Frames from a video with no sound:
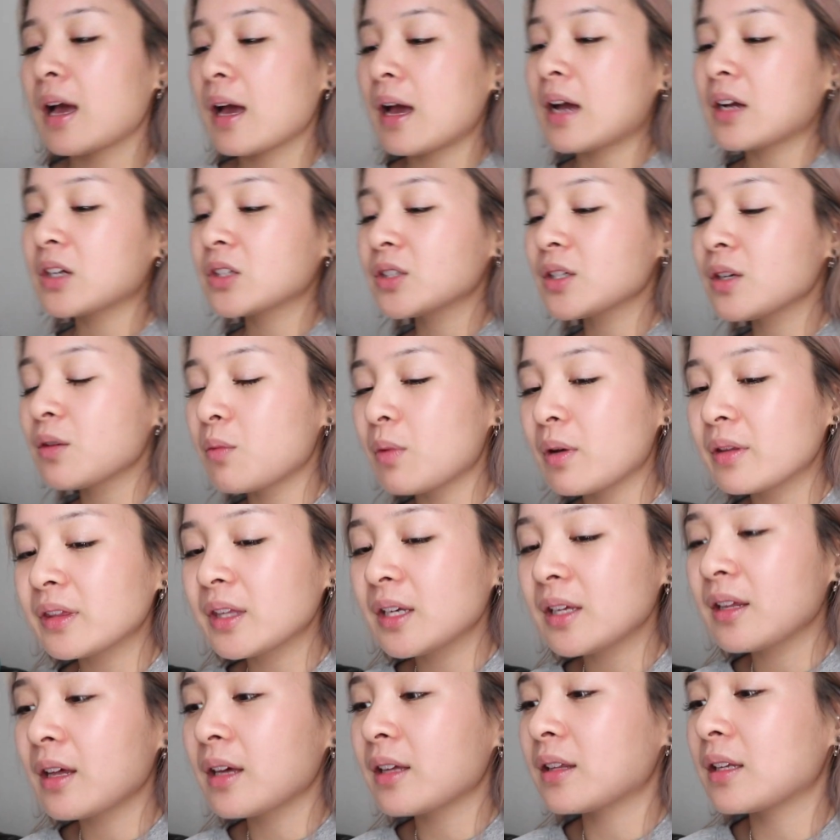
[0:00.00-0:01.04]
Actually, one
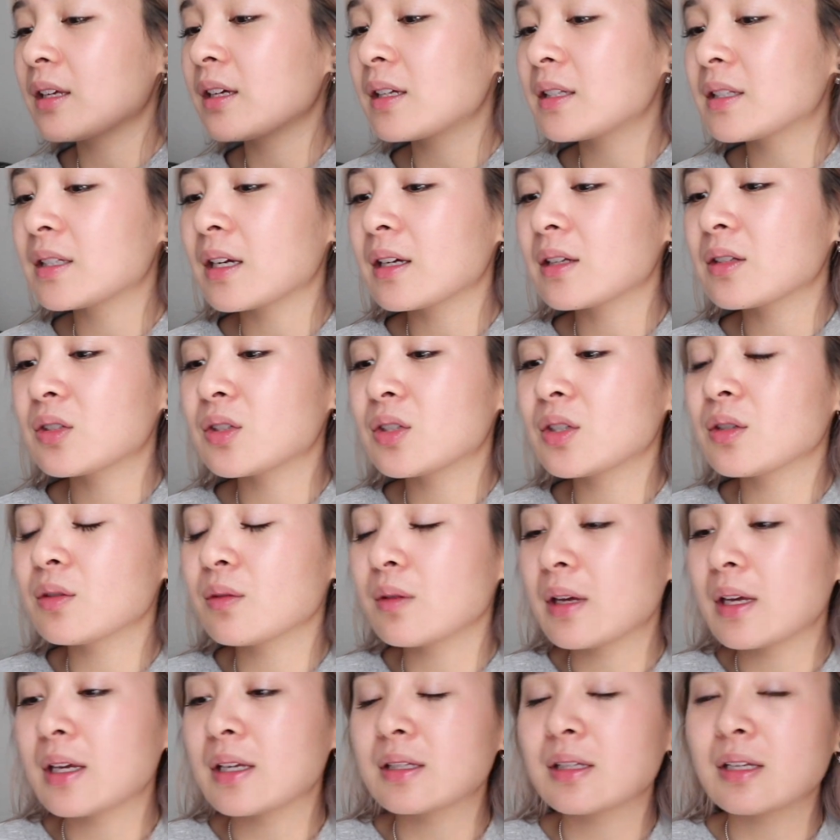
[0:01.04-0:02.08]
thing that I think it does do
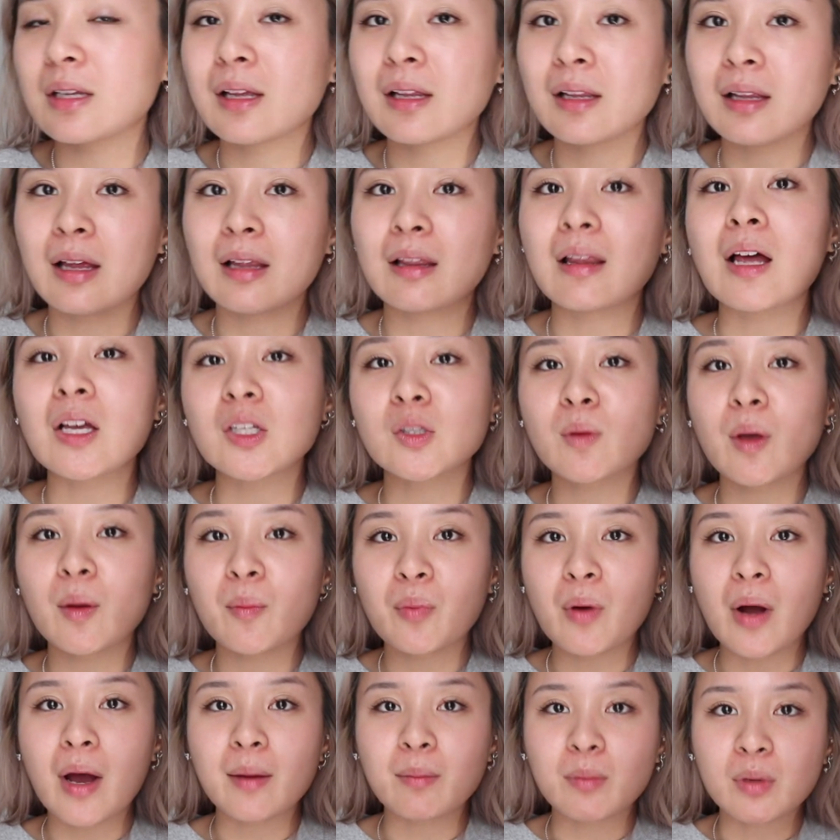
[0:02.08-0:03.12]
is it allows my
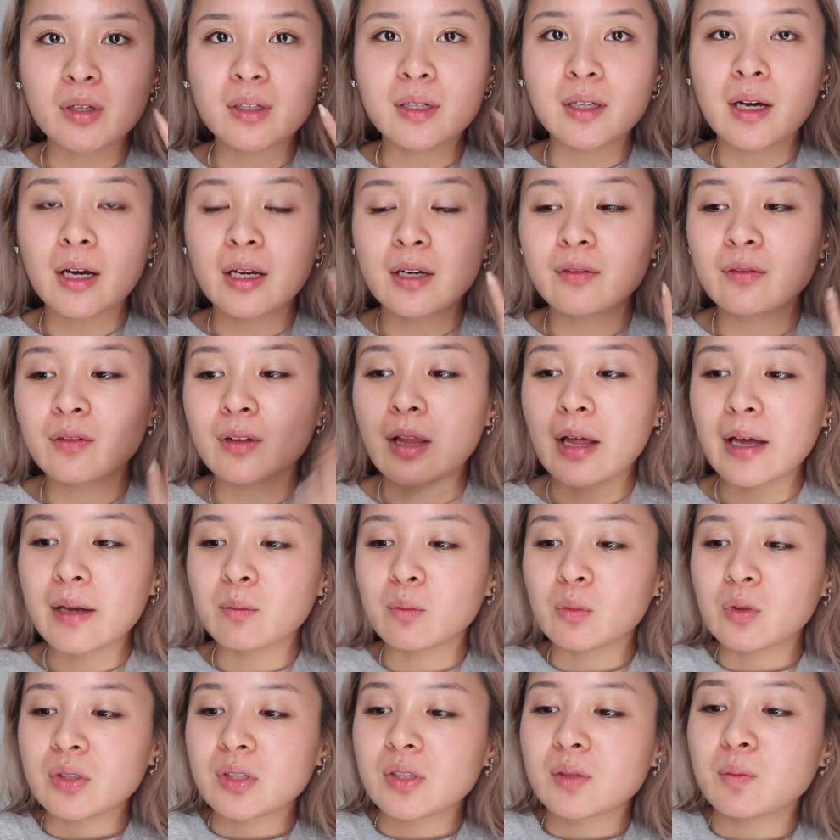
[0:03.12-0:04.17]
primer to kind of glide
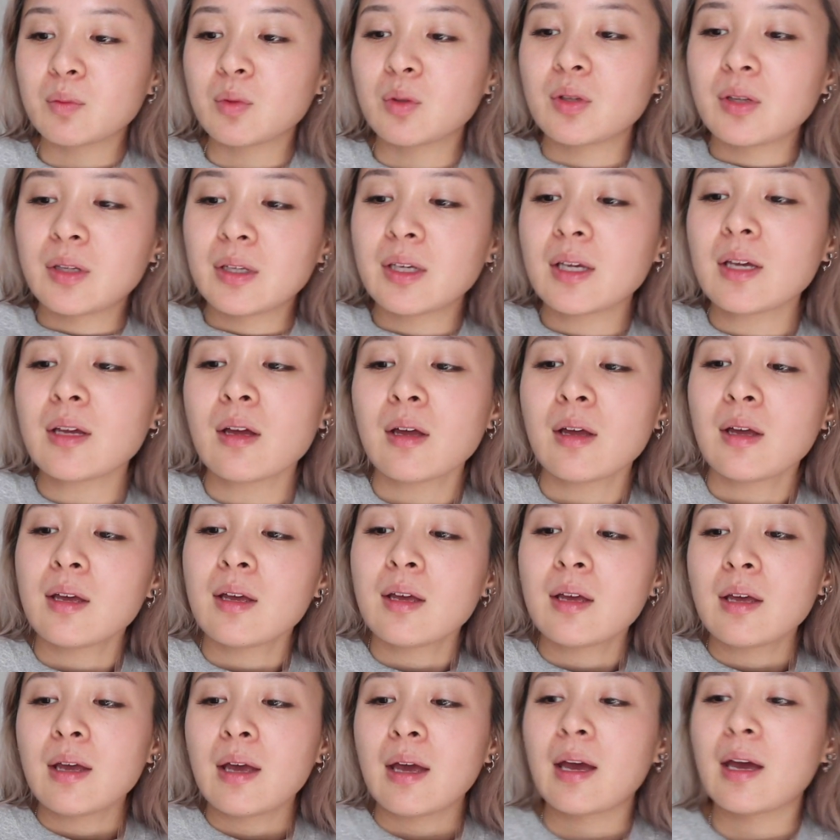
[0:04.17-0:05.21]
more smoothly.
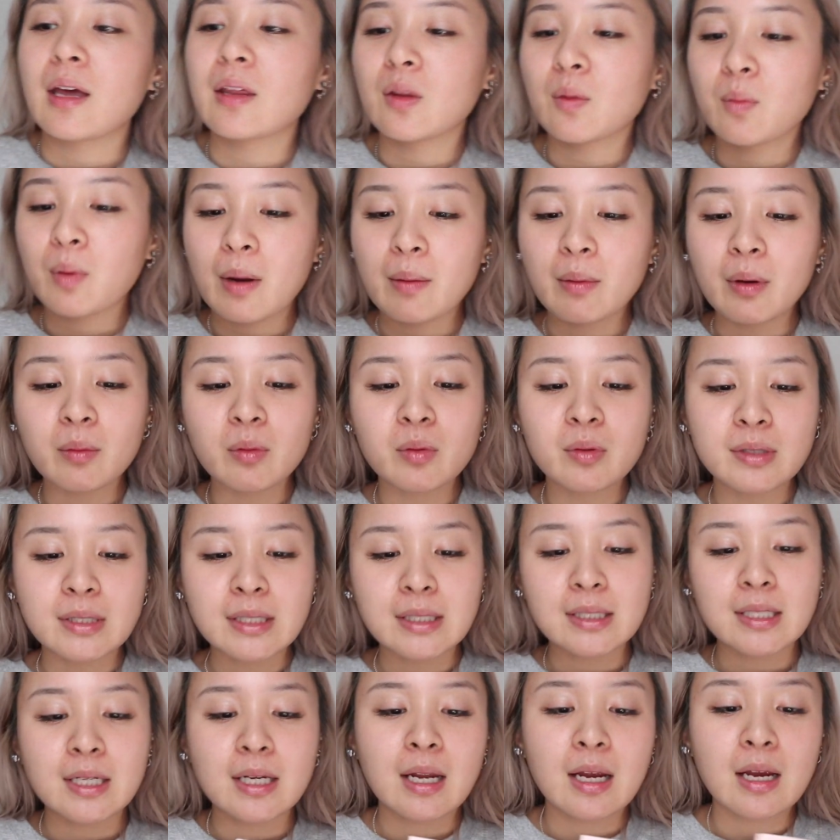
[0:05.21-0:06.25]
And the primer I'm
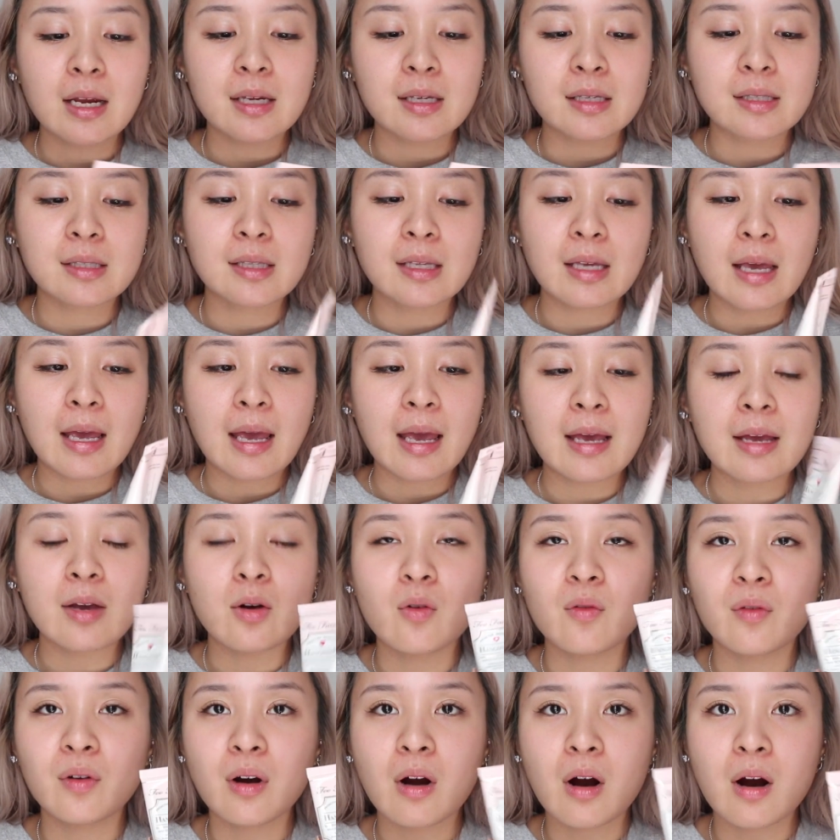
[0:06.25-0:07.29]
using today is the
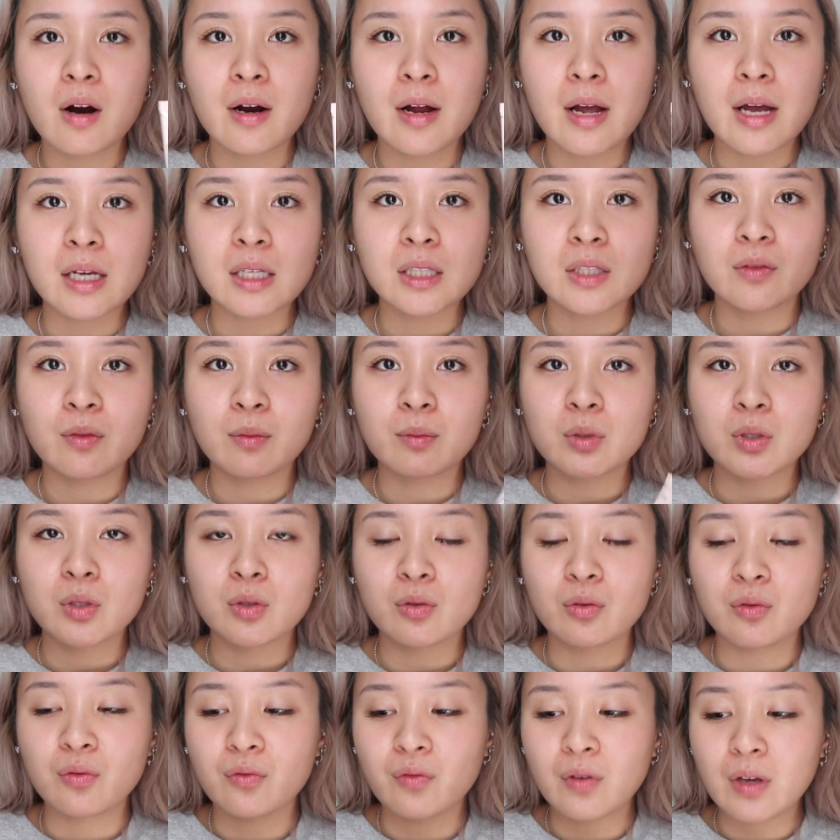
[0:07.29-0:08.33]
Hangover RX from
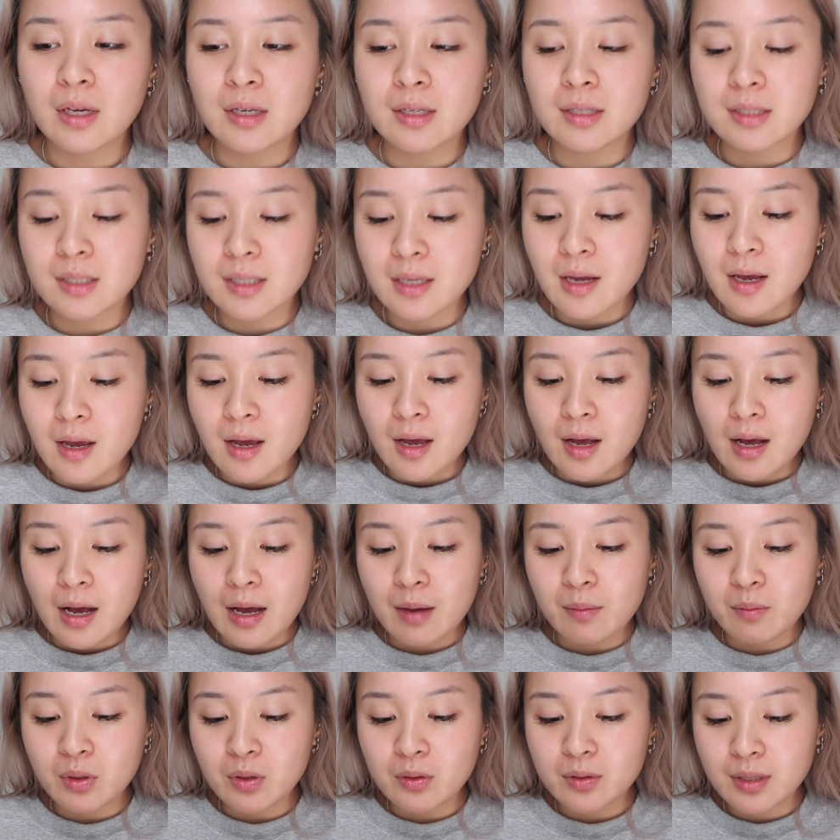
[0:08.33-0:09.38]
Too Faced.
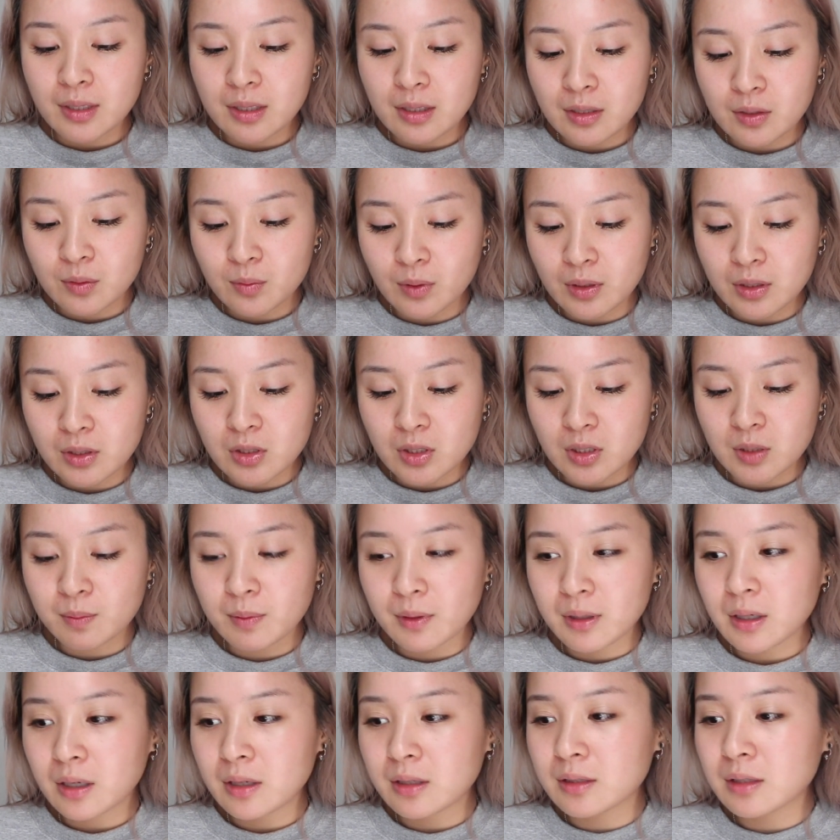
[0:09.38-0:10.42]
I'm using this one just
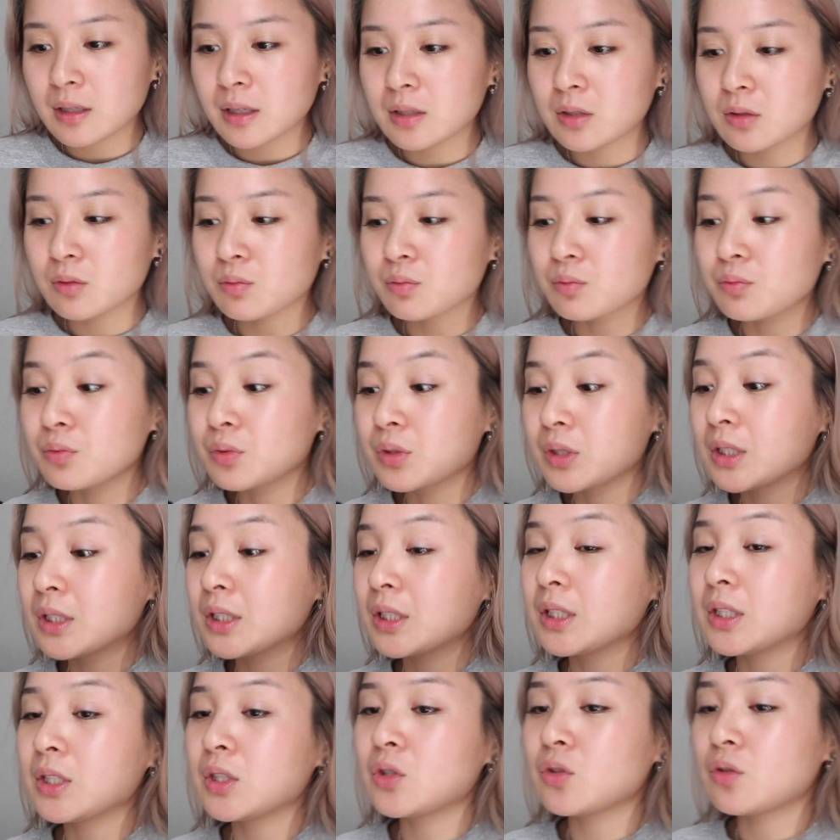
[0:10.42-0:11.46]
because it's
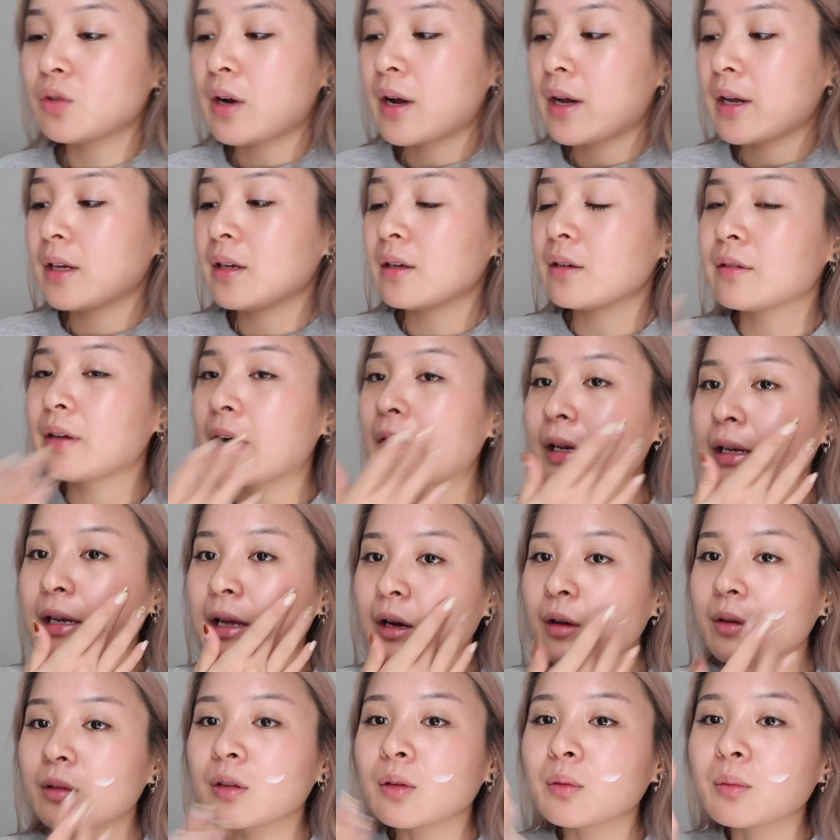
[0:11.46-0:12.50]
really dry here right
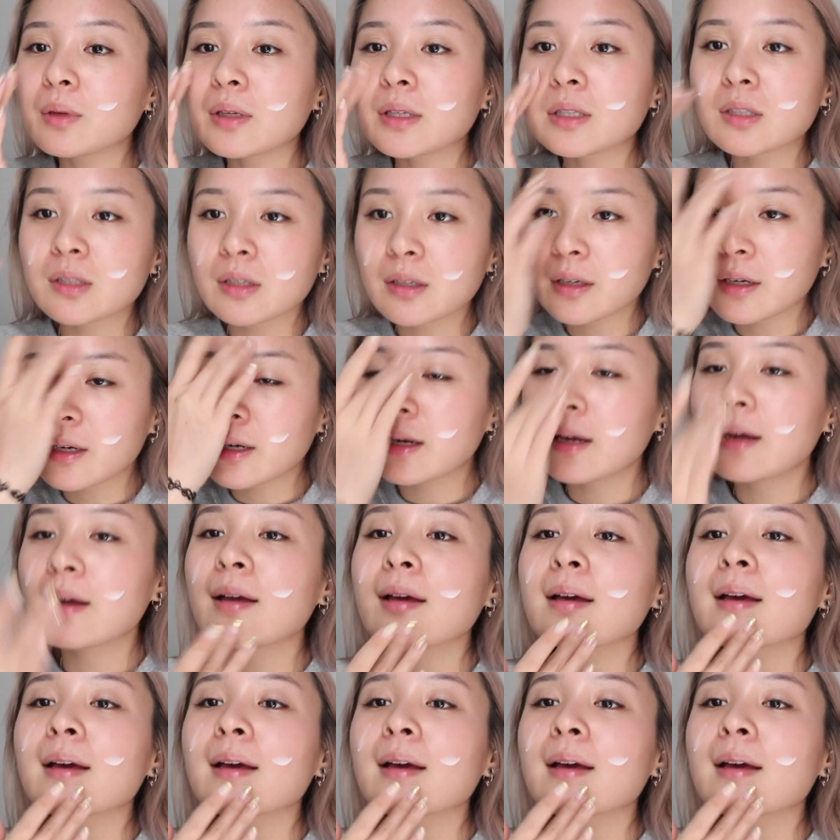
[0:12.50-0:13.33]
now in the winter,